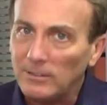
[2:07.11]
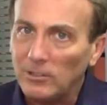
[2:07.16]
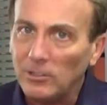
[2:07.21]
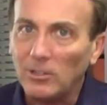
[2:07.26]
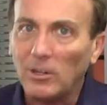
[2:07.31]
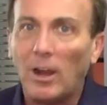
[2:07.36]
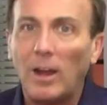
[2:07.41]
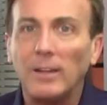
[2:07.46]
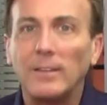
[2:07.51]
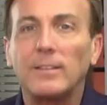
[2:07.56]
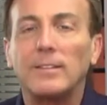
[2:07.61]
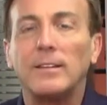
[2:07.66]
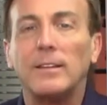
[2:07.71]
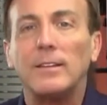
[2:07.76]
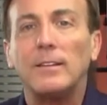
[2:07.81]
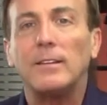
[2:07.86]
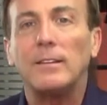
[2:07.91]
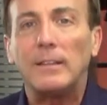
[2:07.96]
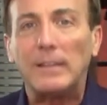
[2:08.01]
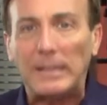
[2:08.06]

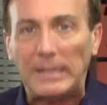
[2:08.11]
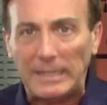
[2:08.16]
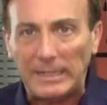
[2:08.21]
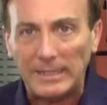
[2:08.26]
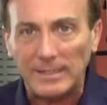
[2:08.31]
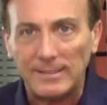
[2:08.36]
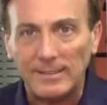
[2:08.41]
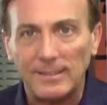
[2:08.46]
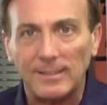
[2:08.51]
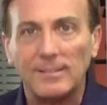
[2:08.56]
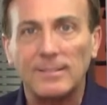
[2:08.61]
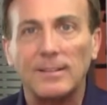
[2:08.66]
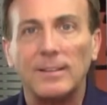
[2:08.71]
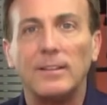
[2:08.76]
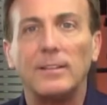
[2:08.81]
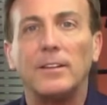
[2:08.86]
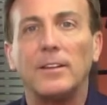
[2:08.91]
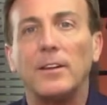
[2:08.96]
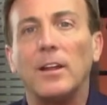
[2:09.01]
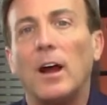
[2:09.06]
constant,
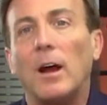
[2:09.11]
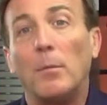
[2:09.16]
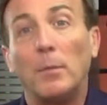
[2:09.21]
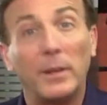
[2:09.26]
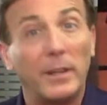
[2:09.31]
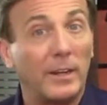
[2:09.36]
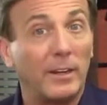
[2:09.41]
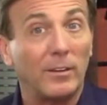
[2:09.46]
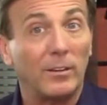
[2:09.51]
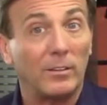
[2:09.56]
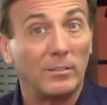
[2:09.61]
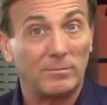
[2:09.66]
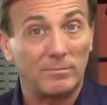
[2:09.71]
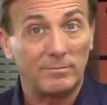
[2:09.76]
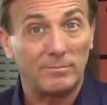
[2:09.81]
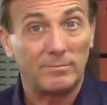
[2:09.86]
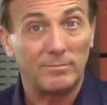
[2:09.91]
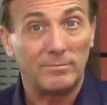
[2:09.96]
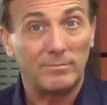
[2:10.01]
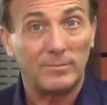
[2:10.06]
consistent denominator,
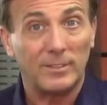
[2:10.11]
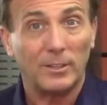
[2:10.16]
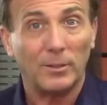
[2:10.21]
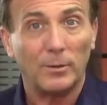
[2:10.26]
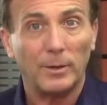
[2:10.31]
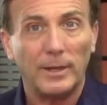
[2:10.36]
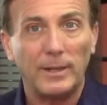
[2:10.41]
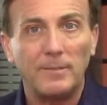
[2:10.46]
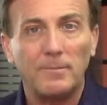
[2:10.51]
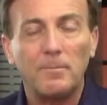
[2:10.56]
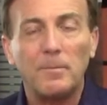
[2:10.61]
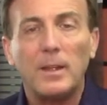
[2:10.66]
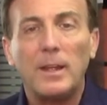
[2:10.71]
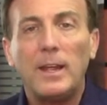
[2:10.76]
all right?